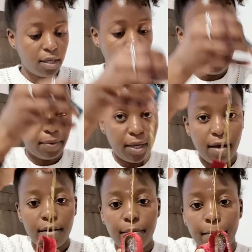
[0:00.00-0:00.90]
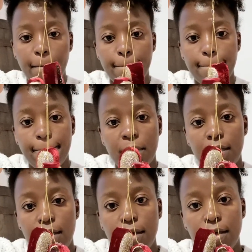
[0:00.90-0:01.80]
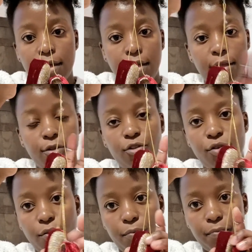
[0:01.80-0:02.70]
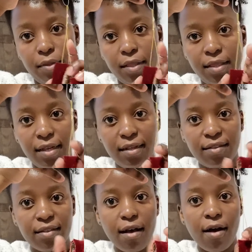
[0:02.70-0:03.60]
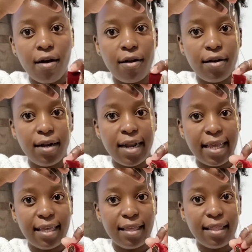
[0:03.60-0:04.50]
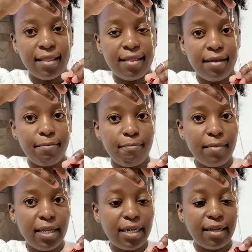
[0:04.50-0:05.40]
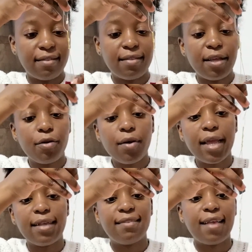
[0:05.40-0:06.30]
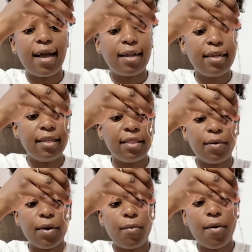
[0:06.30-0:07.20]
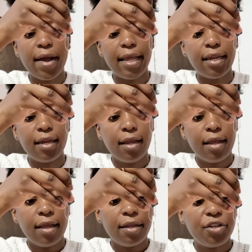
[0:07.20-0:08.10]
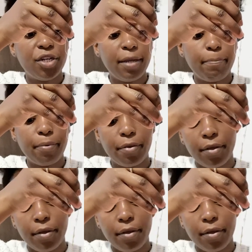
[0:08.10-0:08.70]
Here we are. So these are like the minis. They're not exactly, they were quite cheap.